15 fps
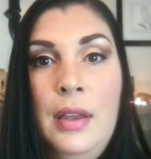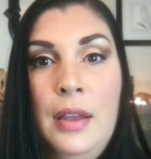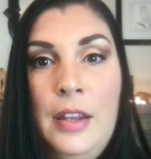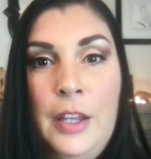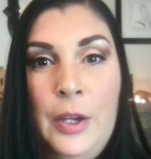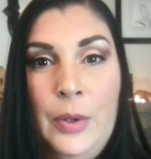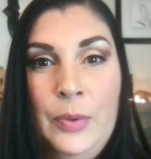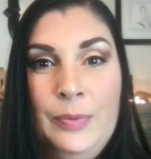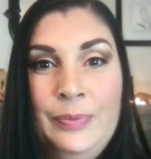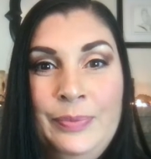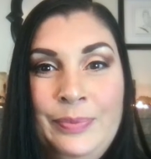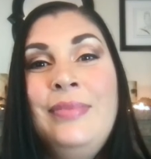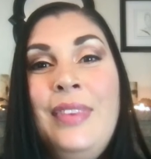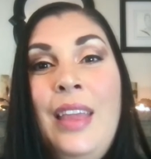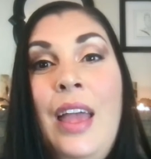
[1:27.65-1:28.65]
Hello,
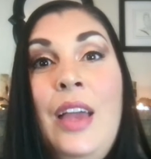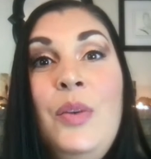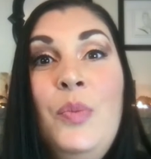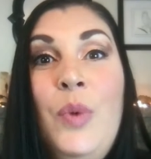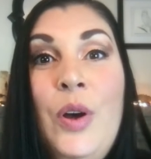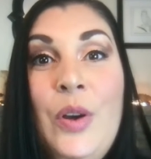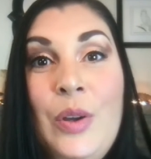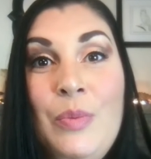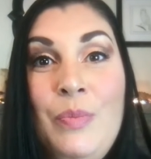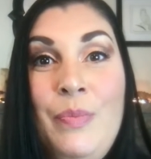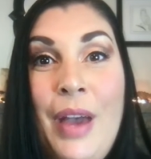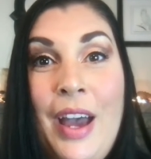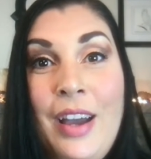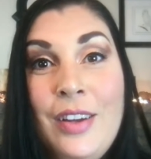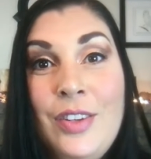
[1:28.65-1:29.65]
and welcome
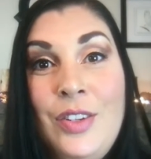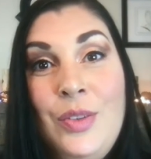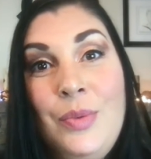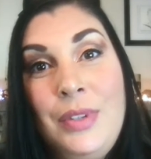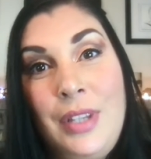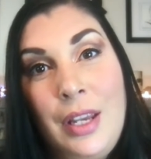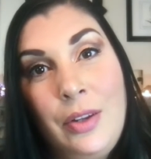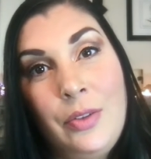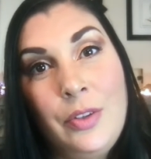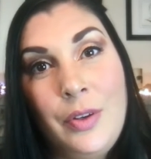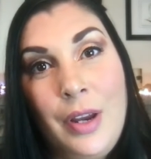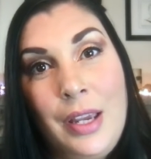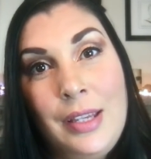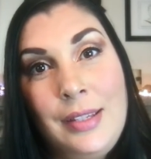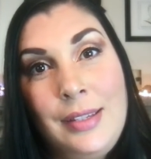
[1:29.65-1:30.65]
back to Recycled
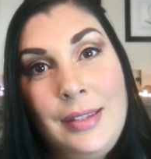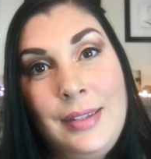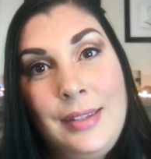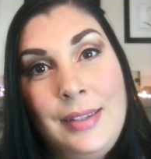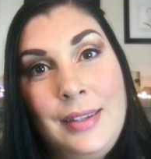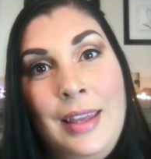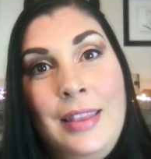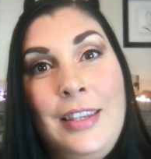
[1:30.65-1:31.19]
Grace.